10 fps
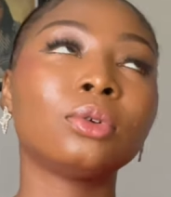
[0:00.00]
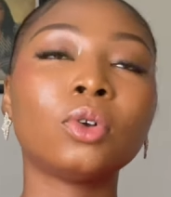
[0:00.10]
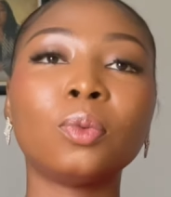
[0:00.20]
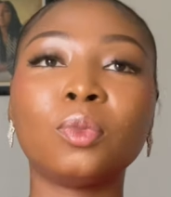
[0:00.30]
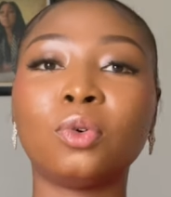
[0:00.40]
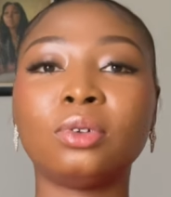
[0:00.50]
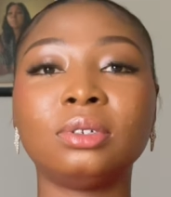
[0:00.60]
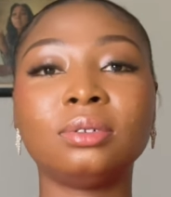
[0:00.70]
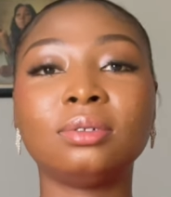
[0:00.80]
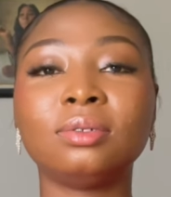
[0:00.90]
Come
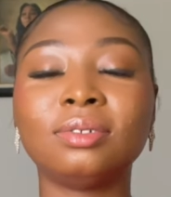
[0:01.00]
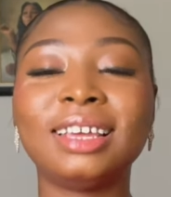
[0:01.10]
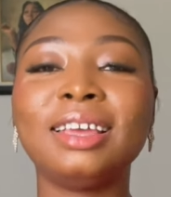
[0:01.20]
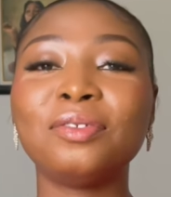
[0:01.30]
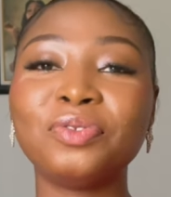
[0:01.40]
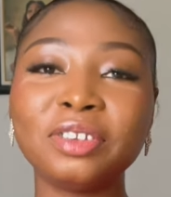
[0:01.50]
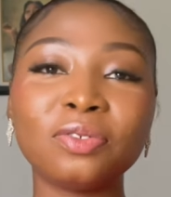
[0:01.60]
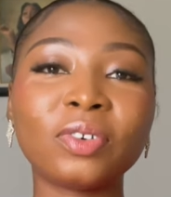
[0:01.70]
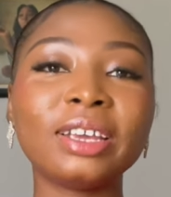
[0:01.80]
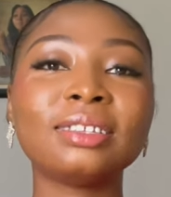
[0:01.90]
on,
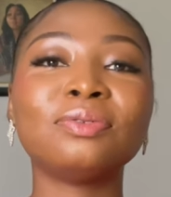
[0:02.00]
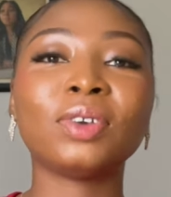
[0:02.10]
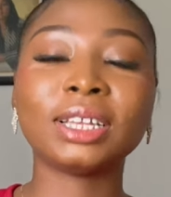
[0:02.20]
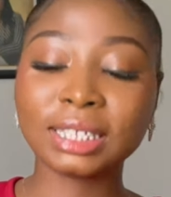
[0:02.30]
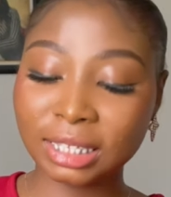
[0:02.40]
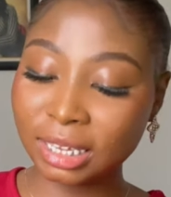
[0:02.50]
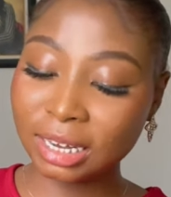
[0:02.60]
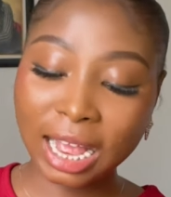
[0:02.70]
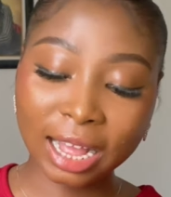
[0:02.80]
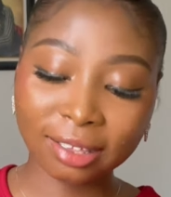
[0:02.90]
this
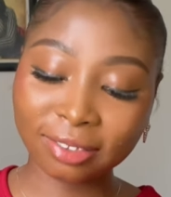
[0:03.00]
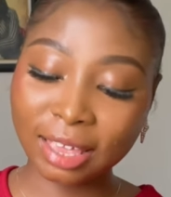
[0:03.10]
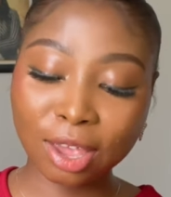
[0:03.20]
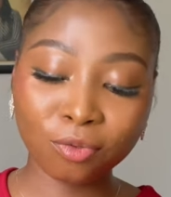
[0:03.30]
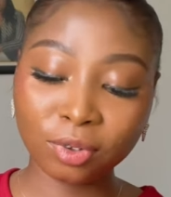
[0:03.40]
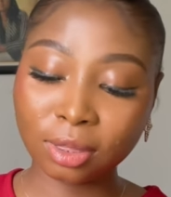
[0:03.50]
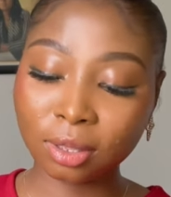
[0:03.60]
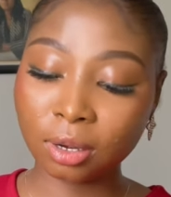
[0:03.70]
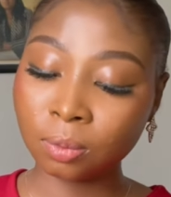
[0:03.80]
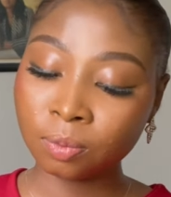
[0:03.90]
Vaseline has
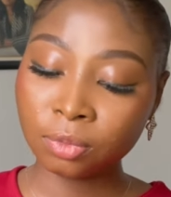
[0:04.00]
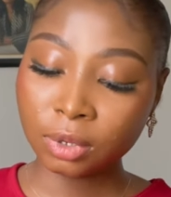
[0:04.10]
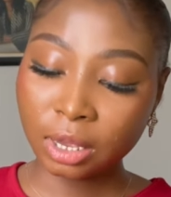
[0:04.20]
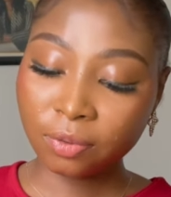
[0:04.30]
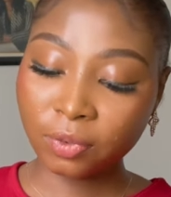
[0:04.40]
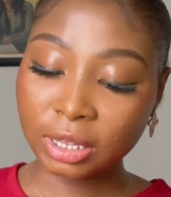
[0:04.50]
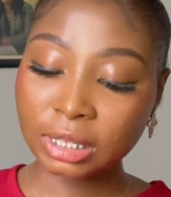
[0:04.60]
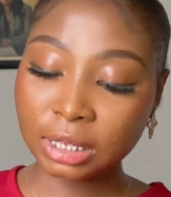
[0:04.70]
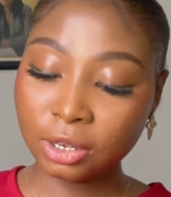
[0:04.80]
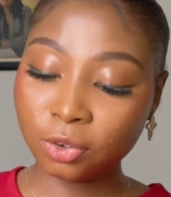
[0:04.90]
everything.
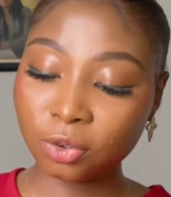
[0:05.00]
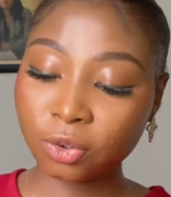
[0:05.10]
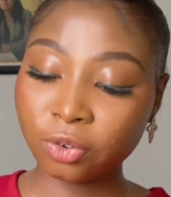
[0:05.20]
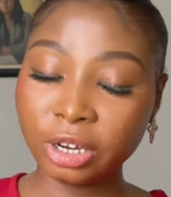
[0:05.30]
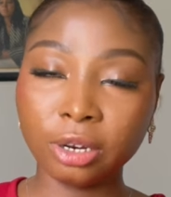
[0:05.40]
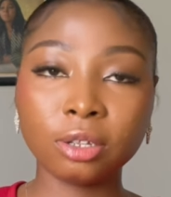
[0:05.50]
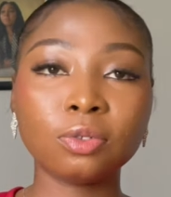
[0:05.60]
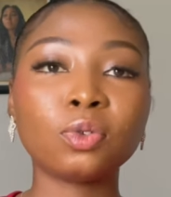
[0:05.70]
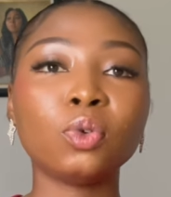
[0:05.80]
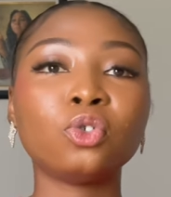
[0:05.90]
Vaseline Cocoa
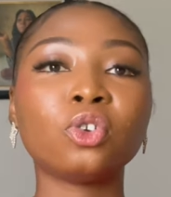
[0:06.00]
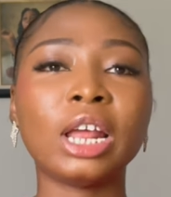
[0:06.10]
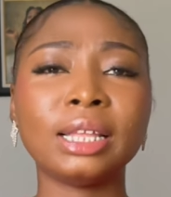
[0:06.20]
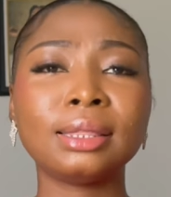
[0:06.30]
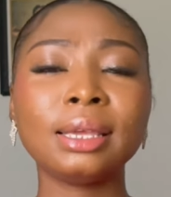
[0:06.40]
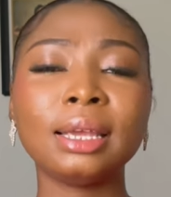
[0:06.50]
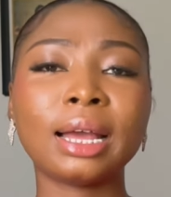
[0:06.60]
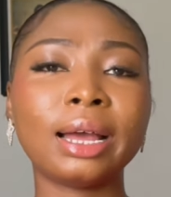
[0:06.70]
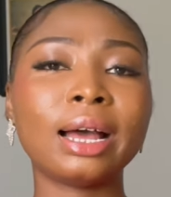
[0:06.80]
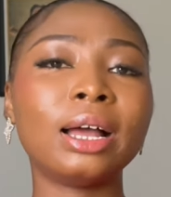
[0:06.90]
Radiant Solution. I think
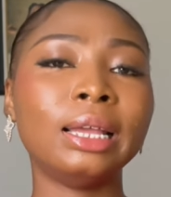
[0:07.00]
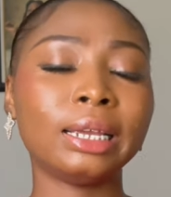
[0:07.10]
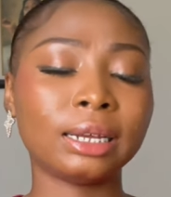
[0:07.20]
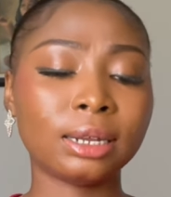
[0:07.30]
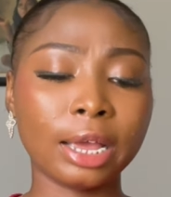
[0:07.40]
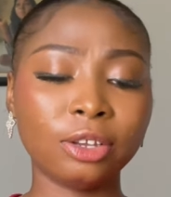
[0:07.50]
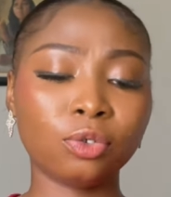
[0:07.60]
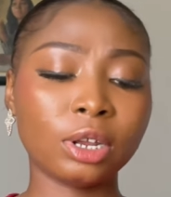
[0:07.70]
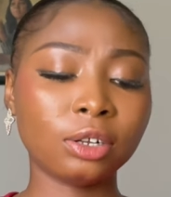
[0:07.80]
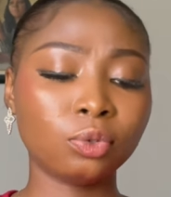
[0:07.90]
I
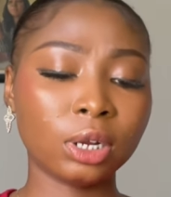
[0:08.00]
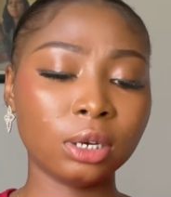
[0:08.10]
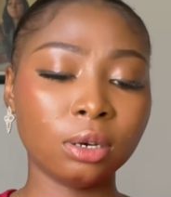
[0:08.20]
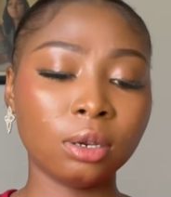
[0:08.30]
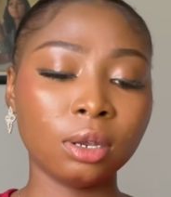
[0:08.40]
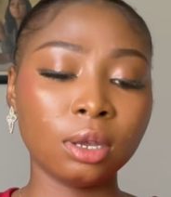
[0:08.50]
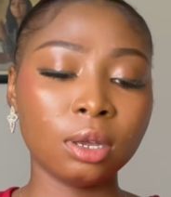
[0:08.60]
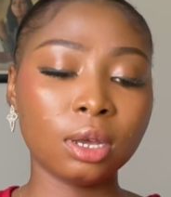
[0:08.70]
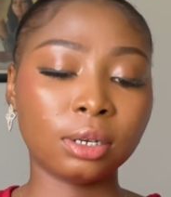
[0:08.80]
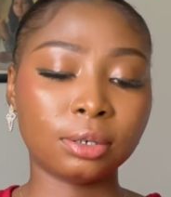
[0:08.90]
should actually
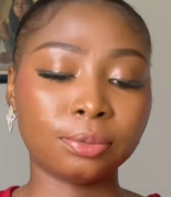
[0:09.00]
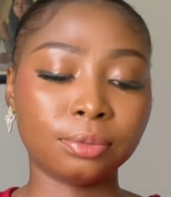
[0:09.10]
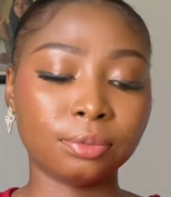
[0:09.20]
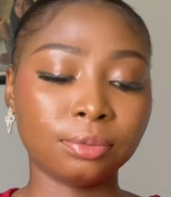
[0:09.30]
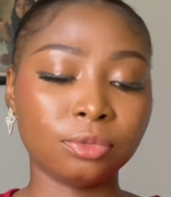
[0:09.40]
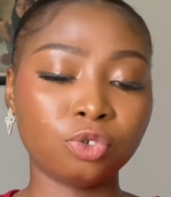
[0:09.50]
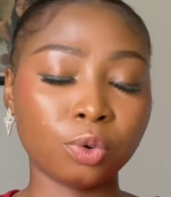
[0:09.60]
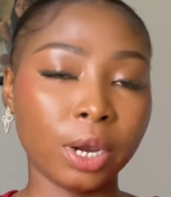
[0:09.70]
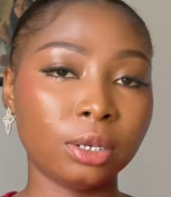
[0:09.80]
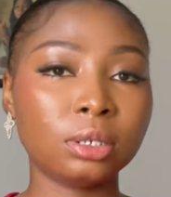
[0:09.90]

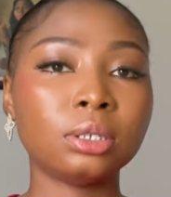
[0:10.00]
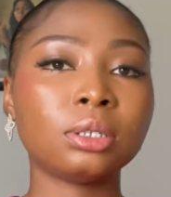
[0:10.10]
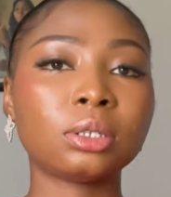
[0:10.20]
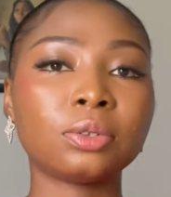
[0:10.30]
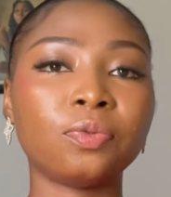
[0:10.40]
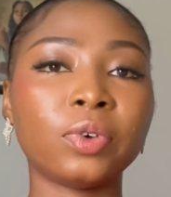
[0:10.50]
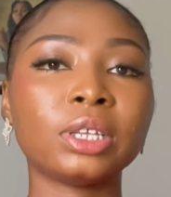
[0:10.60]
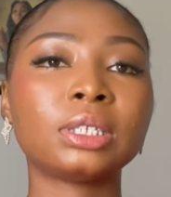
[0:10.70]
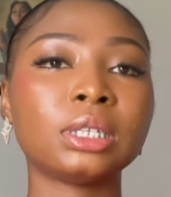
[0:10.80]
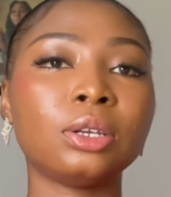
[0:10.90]
try this
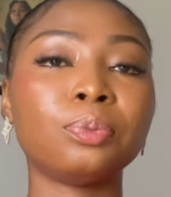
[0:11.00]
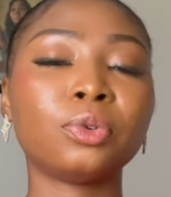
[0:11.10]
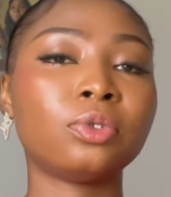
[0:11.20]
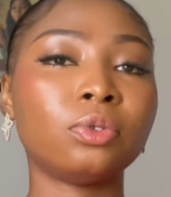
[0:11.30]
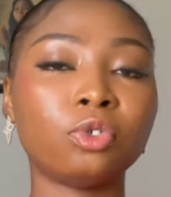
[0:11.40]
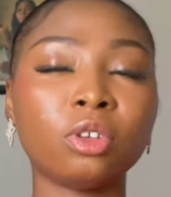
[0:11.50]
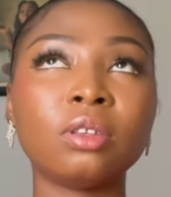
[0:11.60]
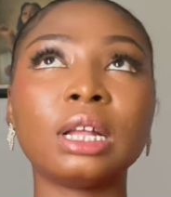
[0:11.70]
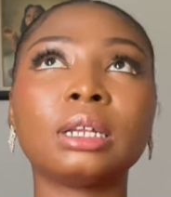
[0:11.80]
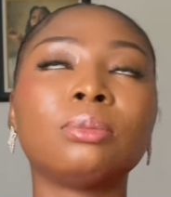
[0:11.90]
Vaseline, but
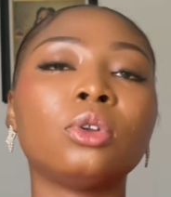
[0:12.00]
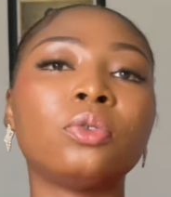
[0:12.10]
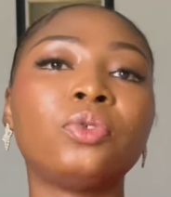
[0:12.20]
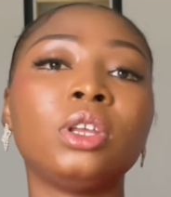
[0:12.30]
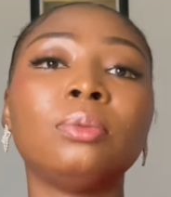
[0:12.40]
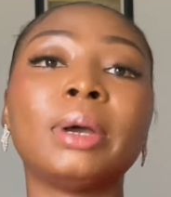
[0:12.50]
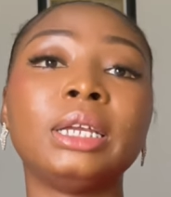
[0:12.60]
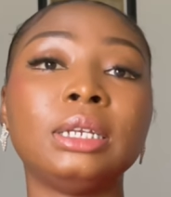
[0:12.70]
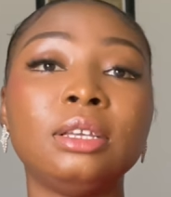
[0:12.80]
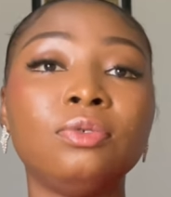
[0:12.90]
just that I'm loving
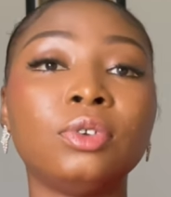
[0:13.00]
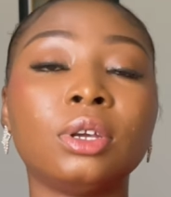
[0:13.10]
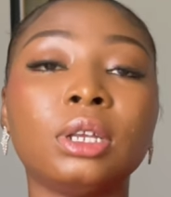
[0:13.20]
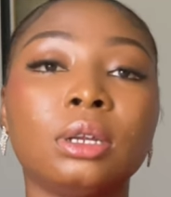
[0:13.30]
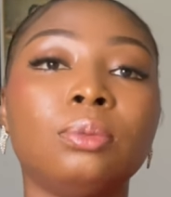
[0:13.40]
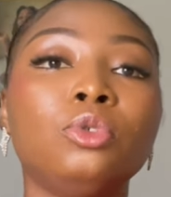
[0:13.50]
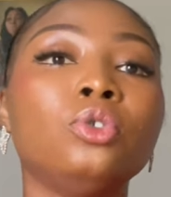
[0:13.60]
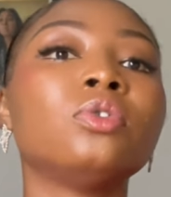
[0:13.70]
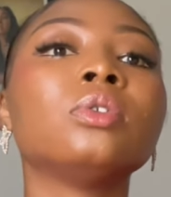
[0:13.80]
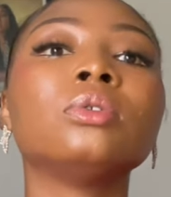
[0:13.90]
my Nivea that I'm
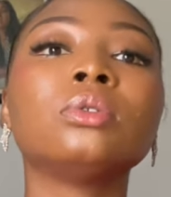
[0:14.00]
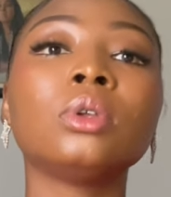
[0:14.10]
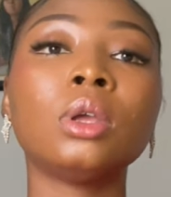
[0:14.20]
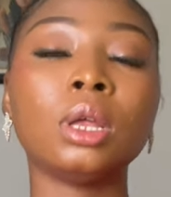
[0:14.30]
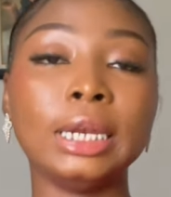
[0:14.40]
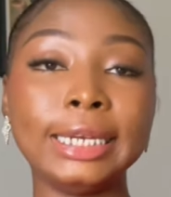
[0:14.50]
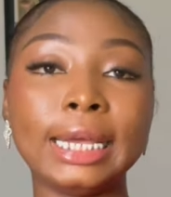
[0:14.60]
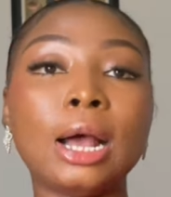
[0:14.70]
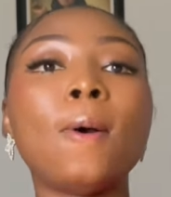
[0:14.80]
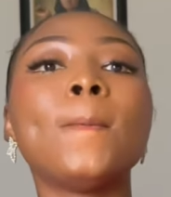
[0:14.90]
using
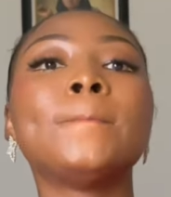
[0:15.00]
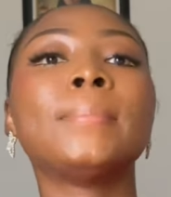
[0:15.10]
now.